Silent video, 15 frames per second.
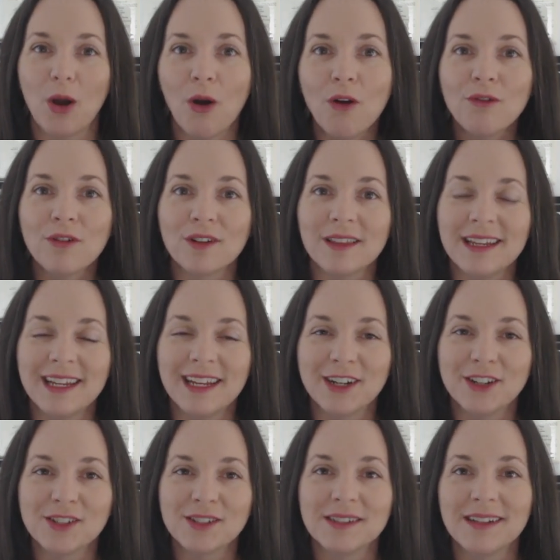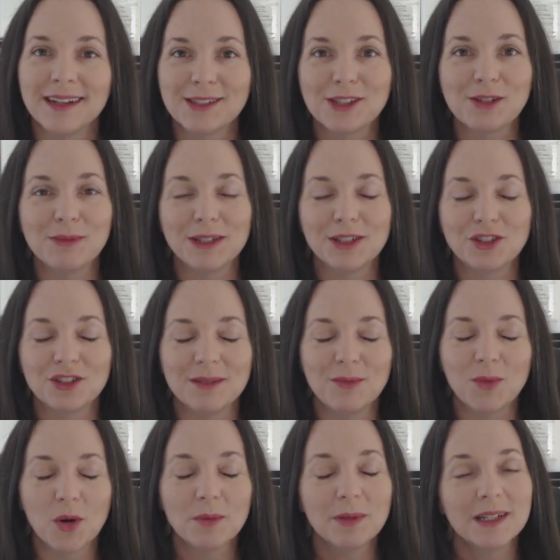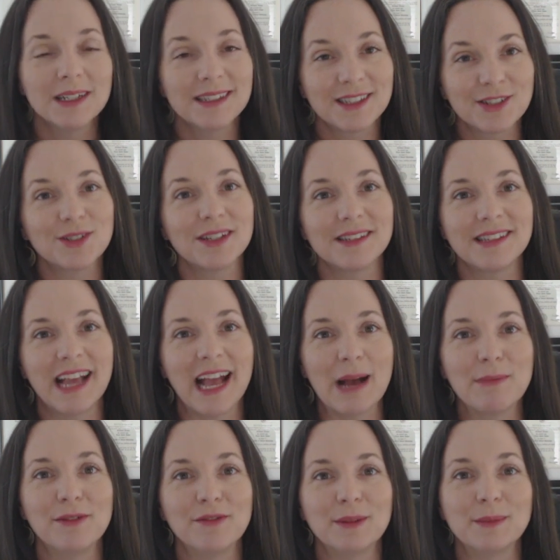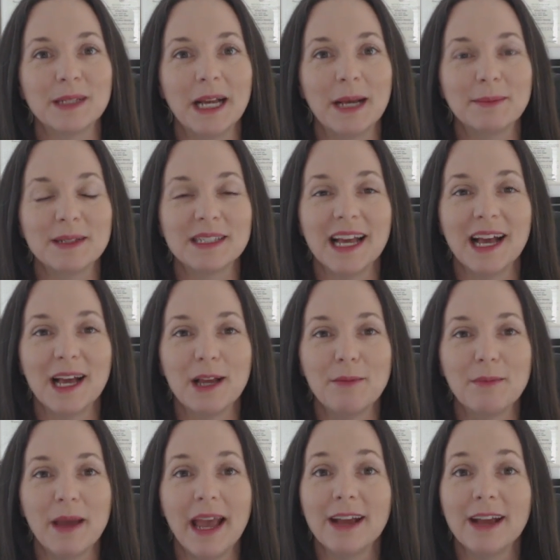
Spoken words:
over the years, not so much anymore, but it still does happen from time to time.